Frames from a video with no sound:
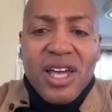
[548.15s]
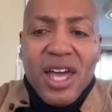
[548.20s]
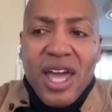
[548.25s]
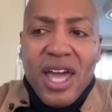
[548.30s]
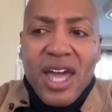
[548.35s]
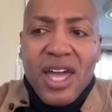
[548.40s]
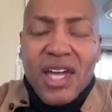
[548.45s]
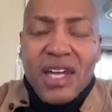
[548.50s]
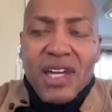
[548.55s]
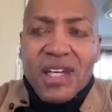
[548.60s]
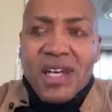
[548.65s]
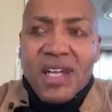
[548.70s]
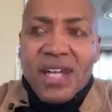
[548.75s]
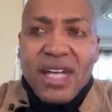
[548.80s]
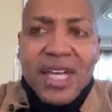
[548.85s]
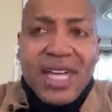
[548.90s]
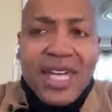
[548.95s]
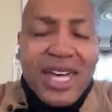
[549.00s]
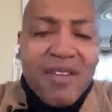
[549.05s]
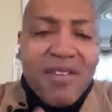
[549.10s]
And
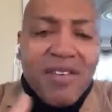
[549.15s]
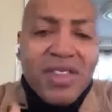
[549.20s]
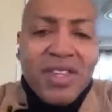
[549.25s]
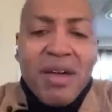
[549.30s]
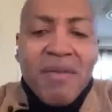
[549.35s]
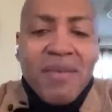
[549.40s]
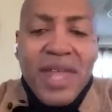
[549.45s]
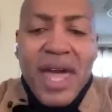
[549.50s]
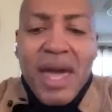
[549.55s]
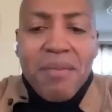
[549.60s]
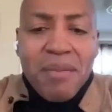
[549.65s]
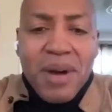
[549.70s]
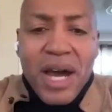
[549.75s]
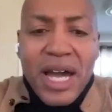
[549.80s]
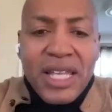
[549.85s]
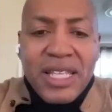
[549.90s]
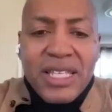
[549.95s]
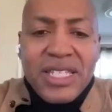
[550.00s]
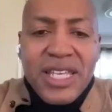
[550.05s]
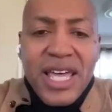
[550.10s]
given them that
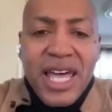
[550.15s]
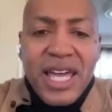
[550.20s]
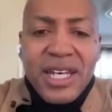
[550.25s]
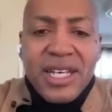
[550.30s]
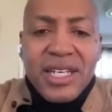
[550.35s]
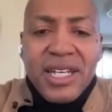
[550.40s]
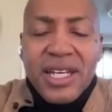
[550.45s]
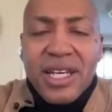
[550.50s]
mindset,